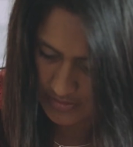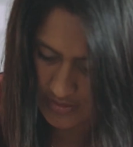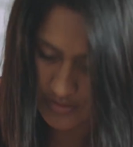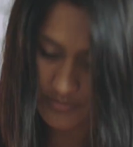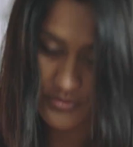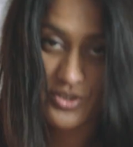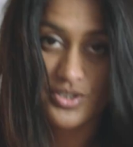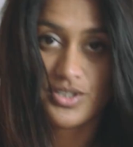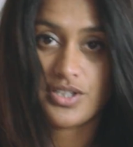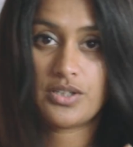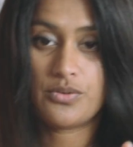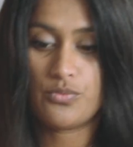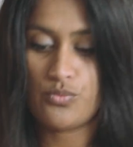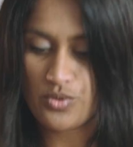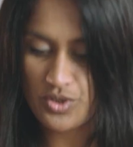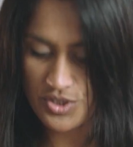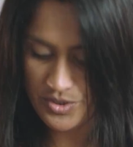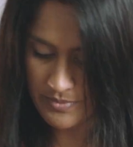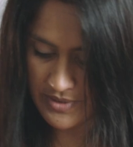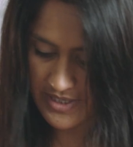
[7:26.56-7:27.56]
I'm just going to
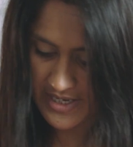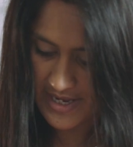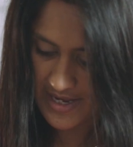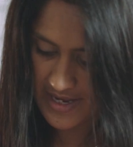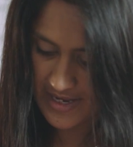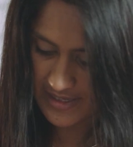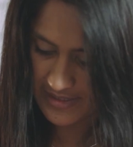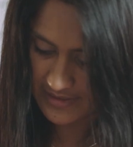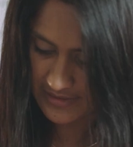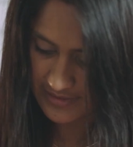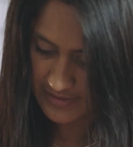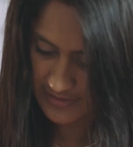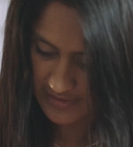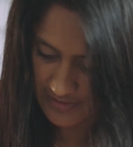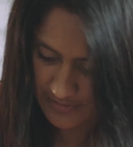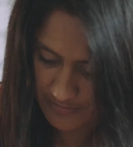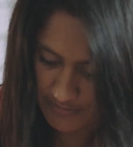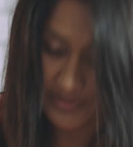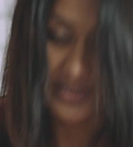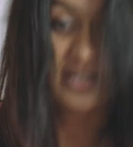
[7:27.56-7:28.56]
wash my
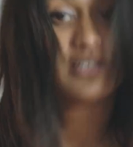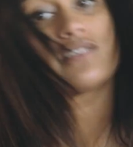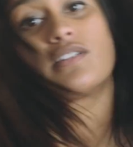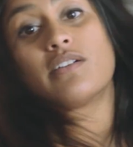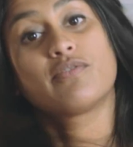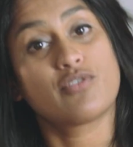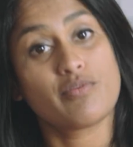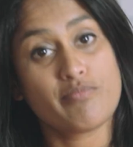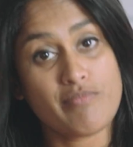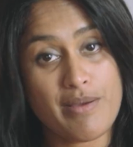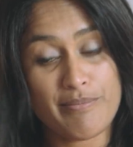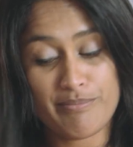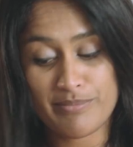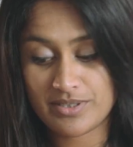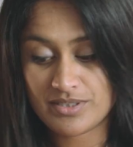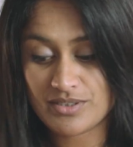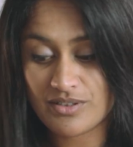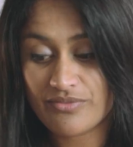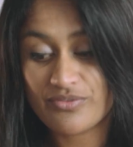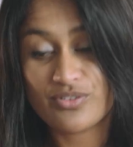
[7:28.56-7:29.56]
hands because I've
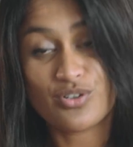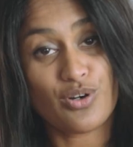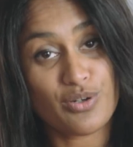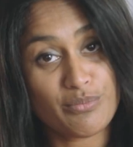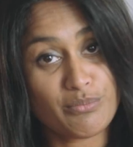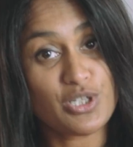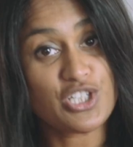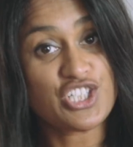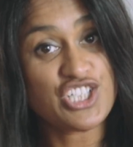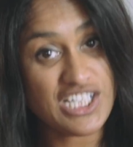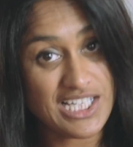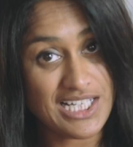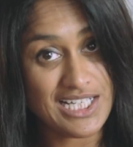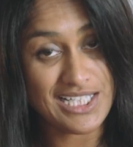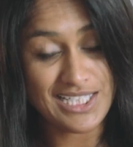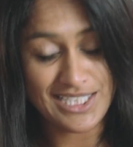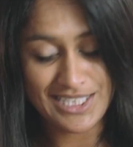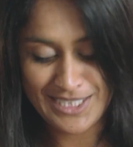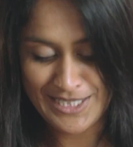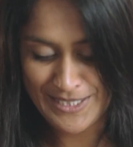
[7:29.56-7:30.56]
remembered I've forgotten my
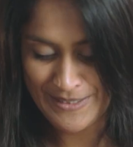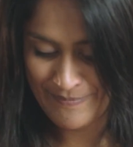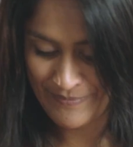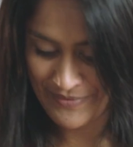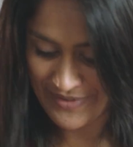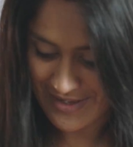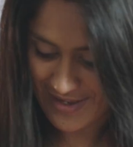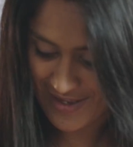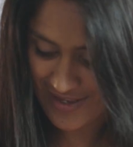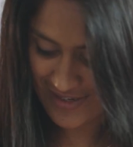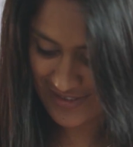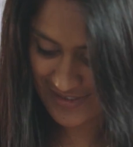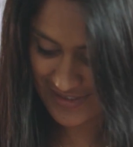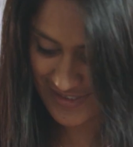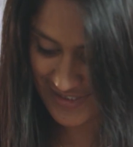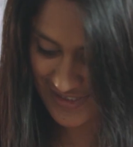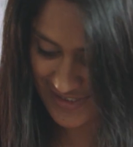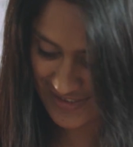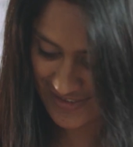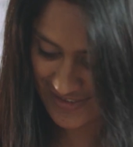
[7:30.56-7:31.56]
chilli, and